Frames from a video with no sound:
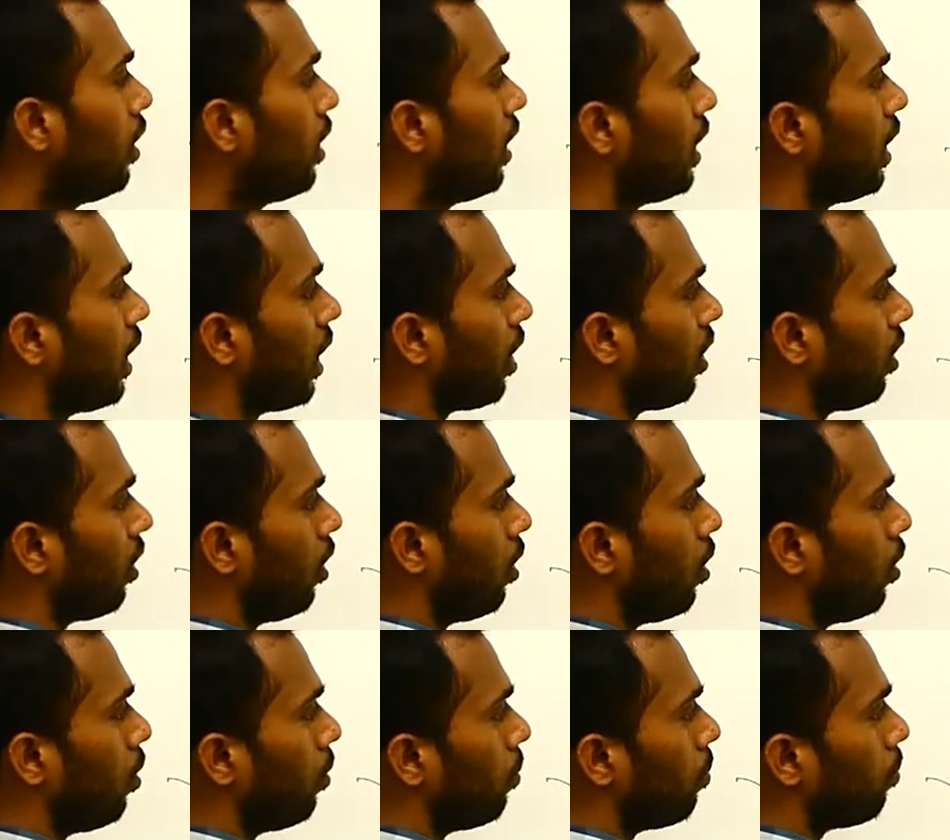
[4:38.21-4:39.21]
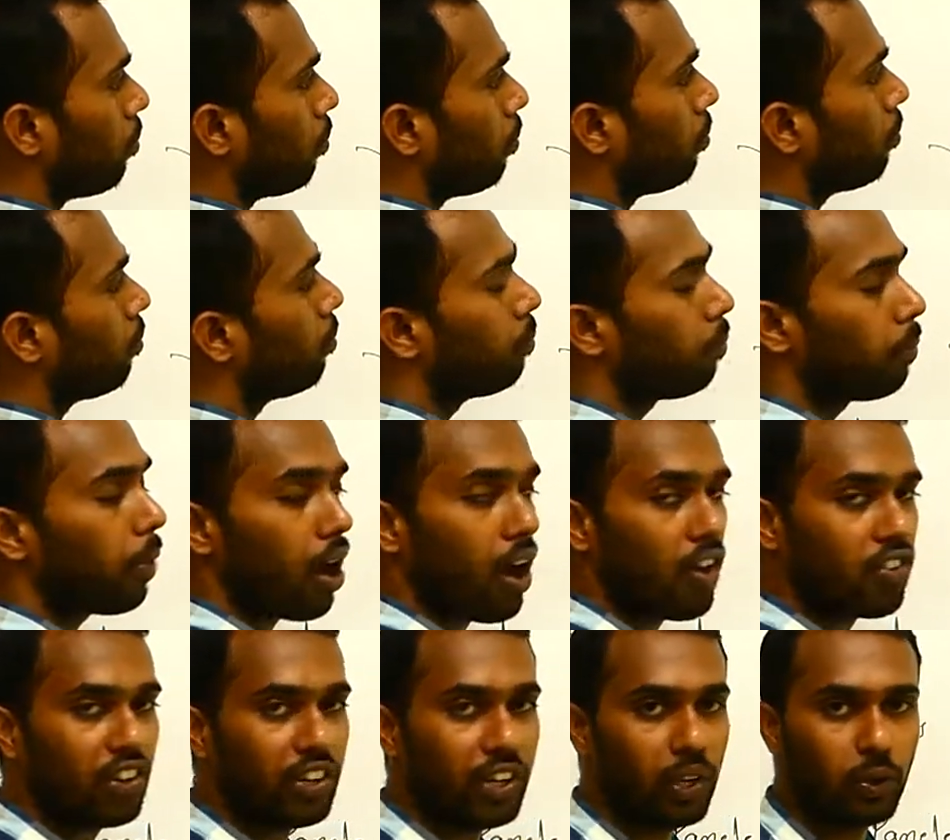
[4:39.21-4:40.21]
Here
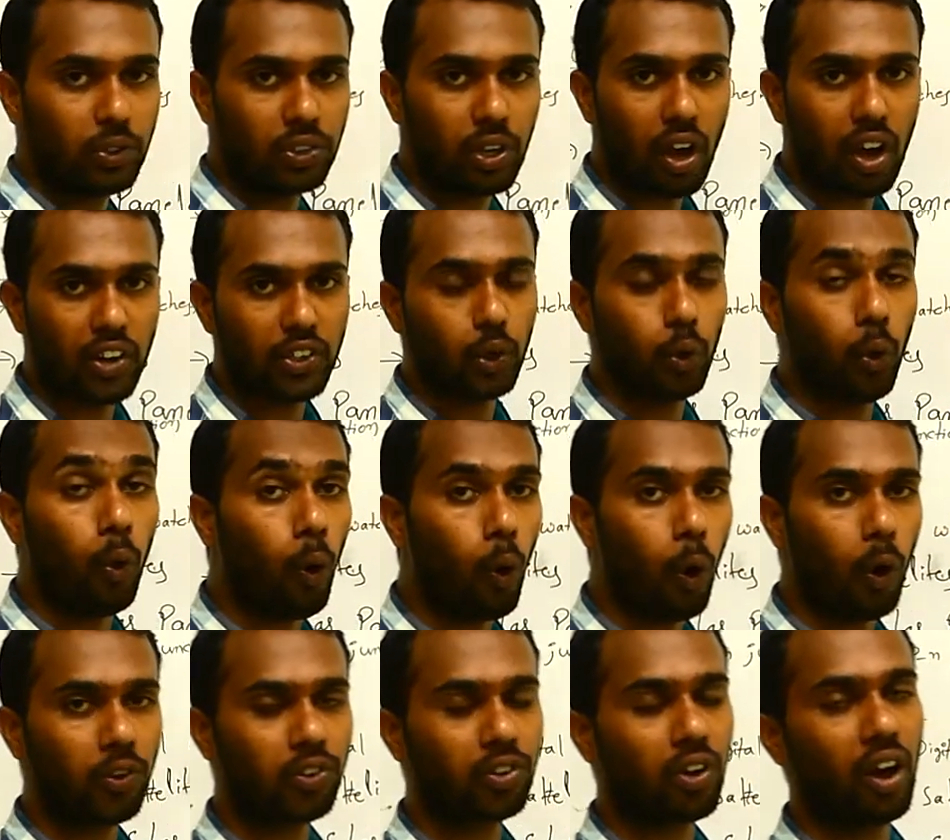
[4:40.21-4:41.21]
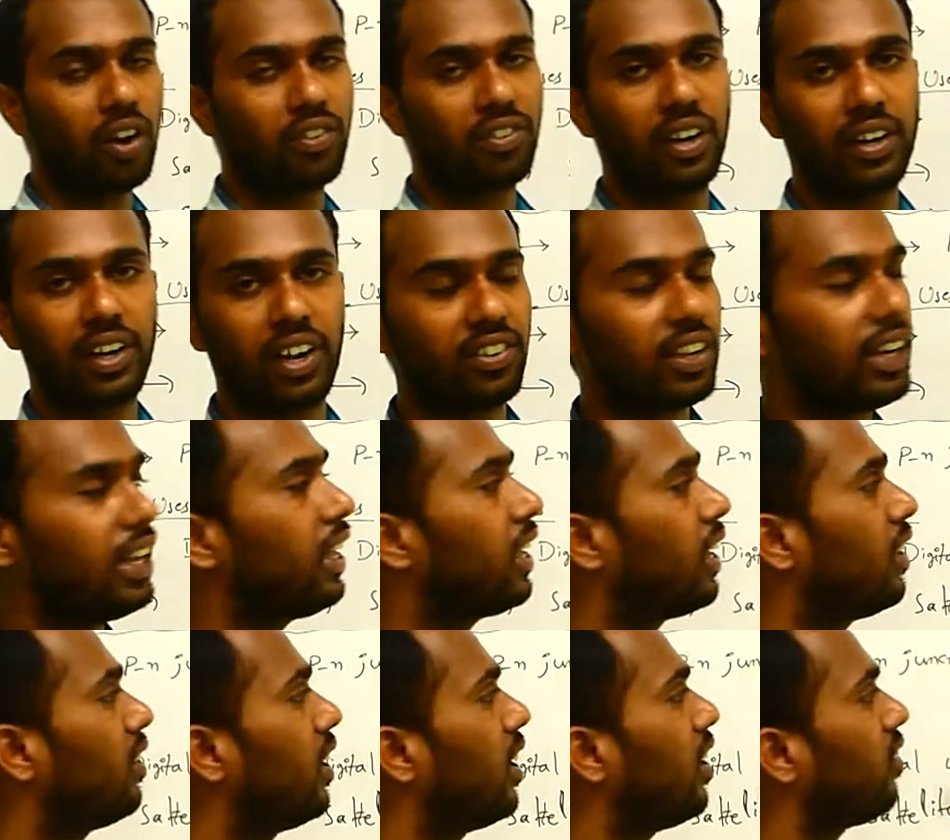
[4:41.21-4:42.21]
positive charge holes concentration
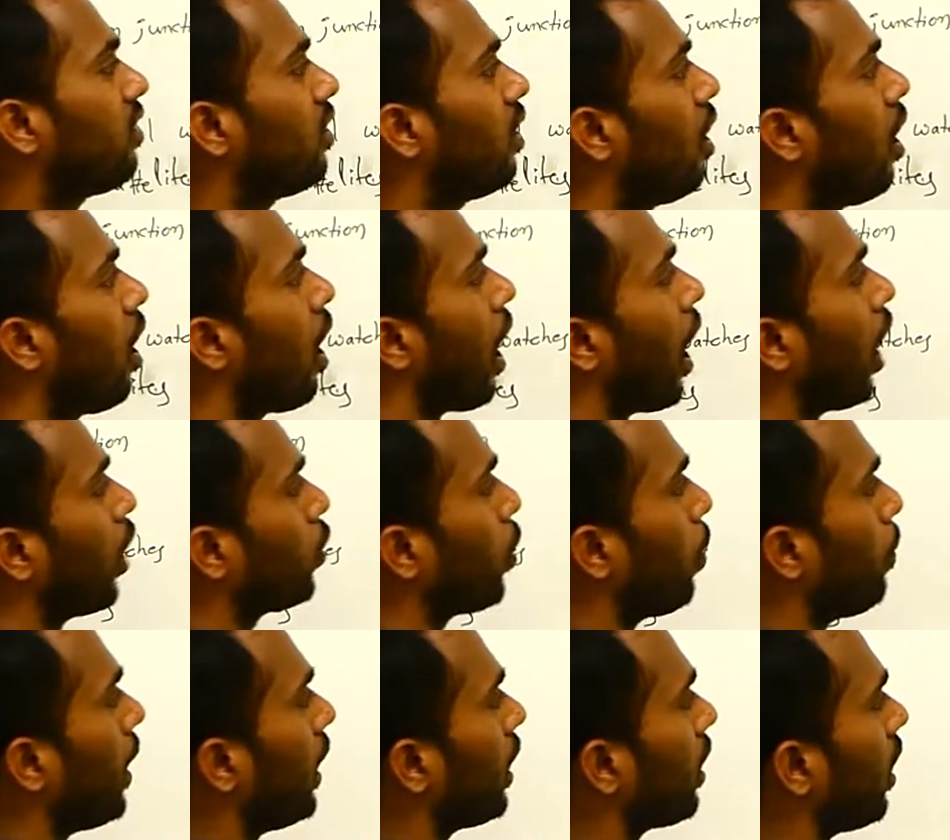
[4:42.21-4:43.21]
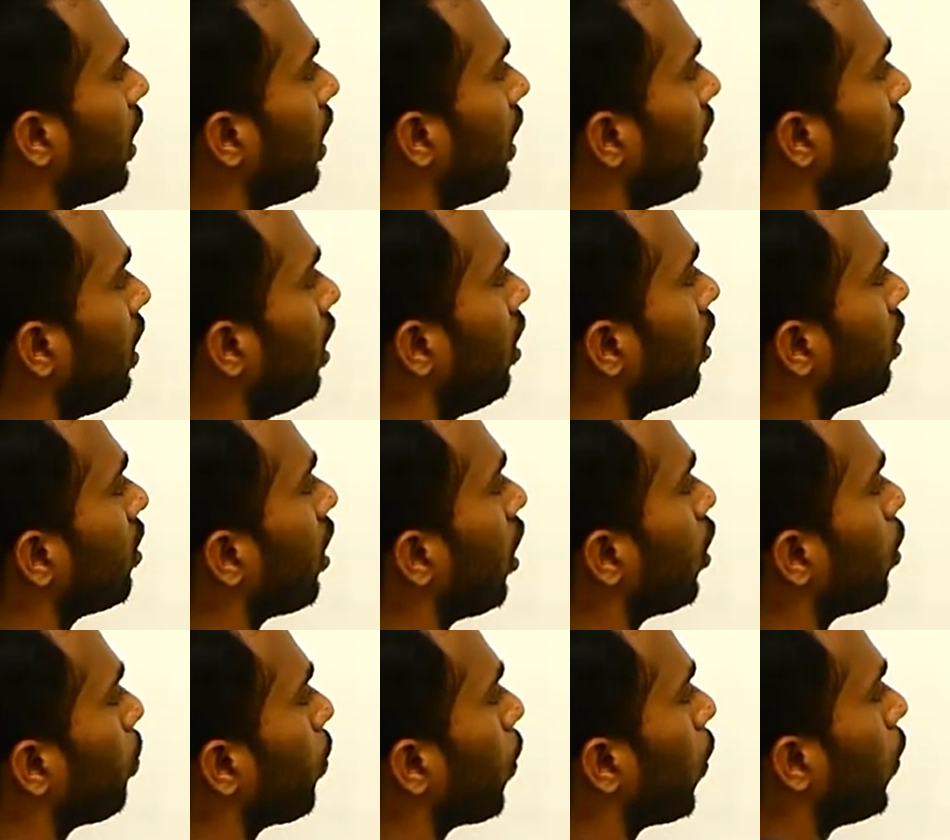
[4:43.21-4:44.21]
increases. Automatically
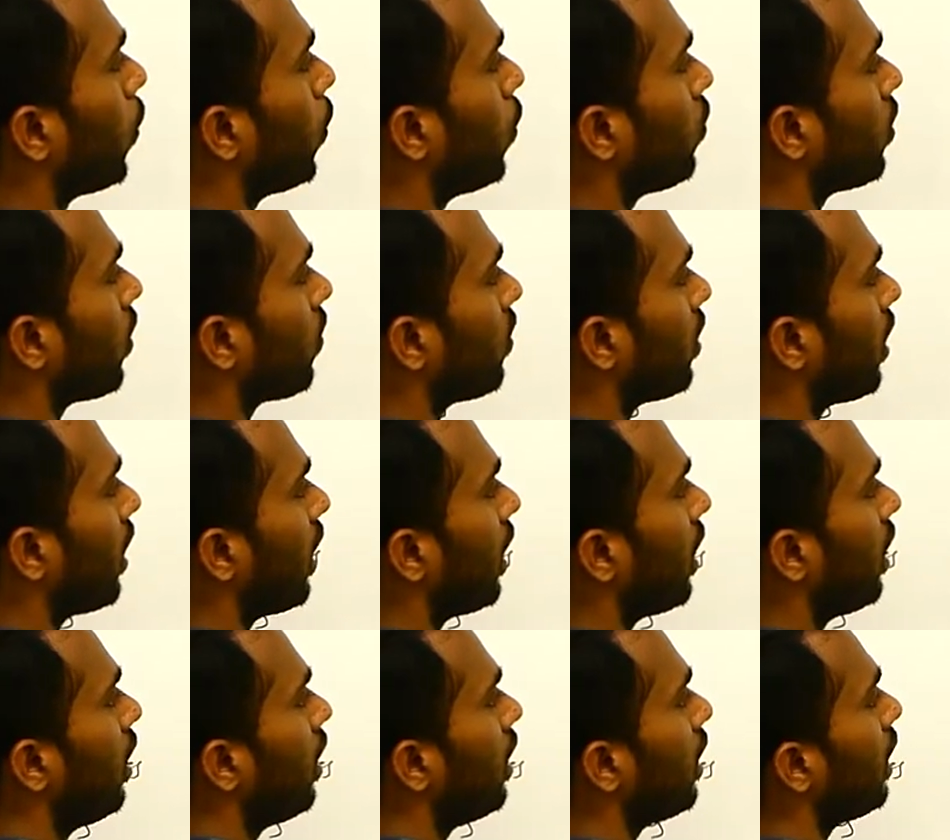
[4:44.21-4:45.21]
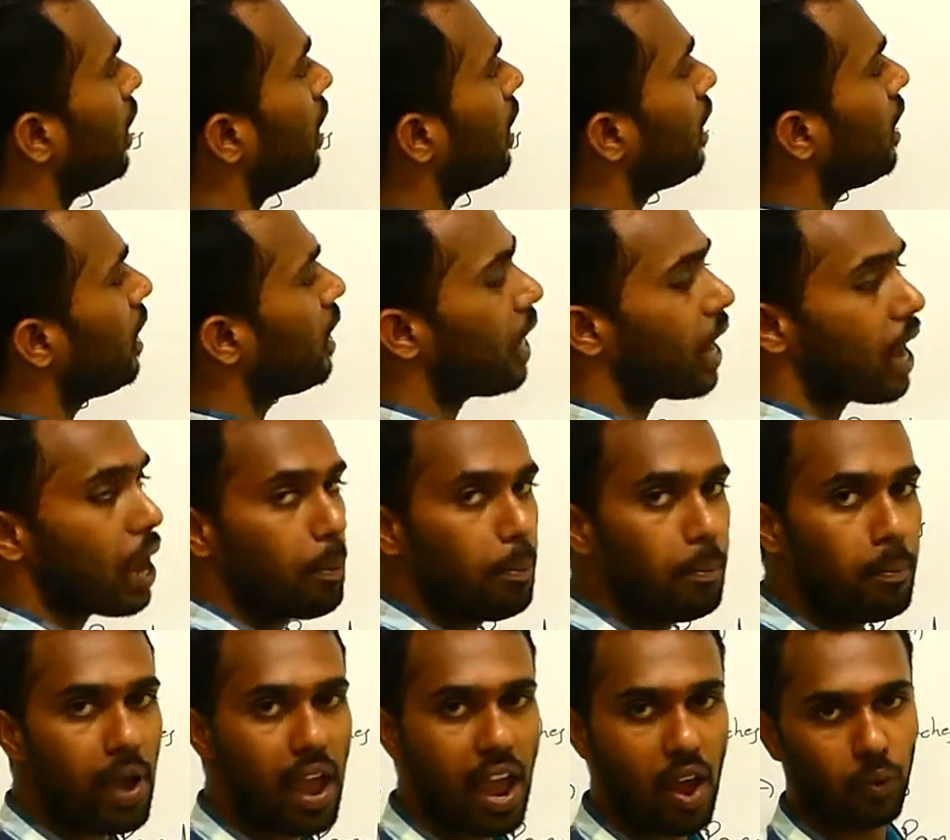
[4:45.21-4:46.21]
that produces a E
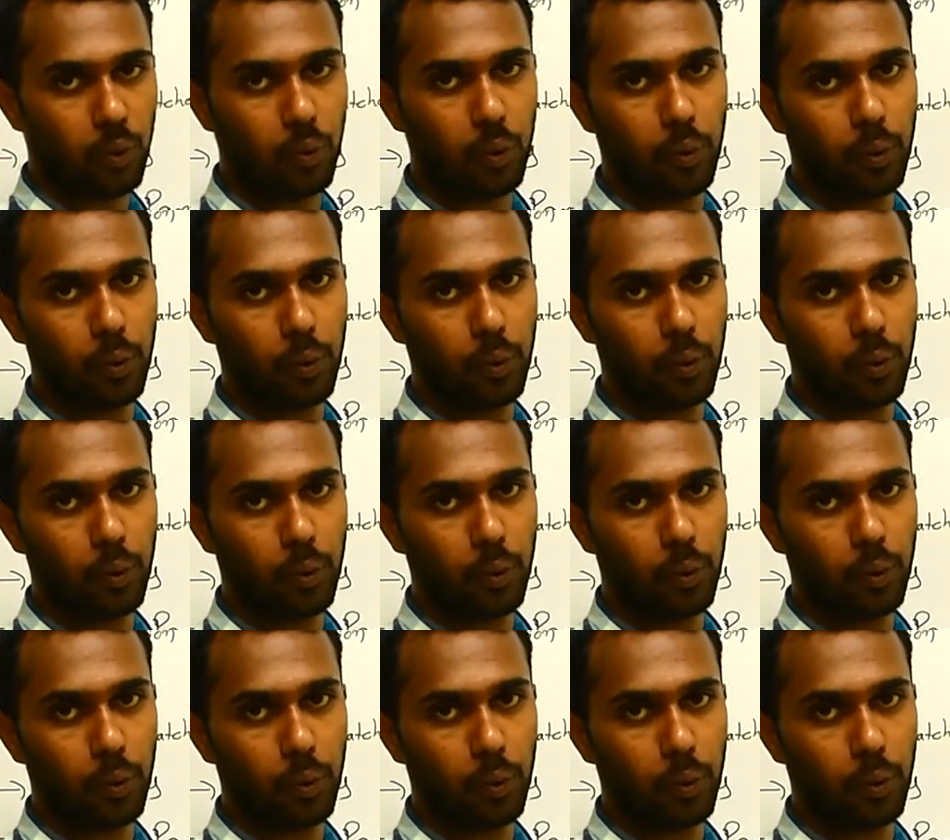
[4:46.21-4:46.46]
M F.